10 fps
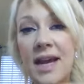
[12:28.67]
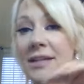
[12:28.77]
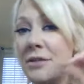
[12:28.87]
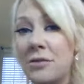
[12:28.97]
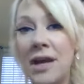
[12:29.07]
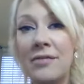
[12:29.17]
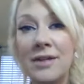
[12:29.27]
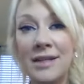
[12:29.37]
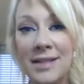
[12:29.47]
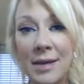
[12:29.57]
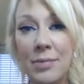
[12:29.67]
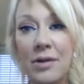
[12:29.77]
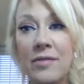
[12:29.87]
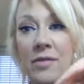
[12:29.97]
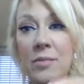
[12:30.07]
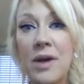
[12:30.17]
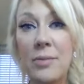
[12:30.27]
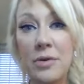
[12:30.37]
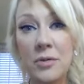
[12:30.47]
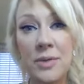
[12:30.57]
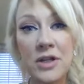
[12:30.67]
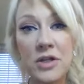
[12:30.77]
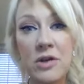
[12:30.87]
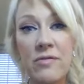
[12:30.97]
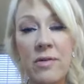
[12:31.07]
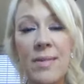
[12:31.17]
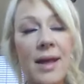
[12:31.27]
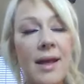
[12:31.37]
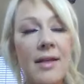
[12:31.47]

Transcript: I don't have an example of them, but I put a picture of them.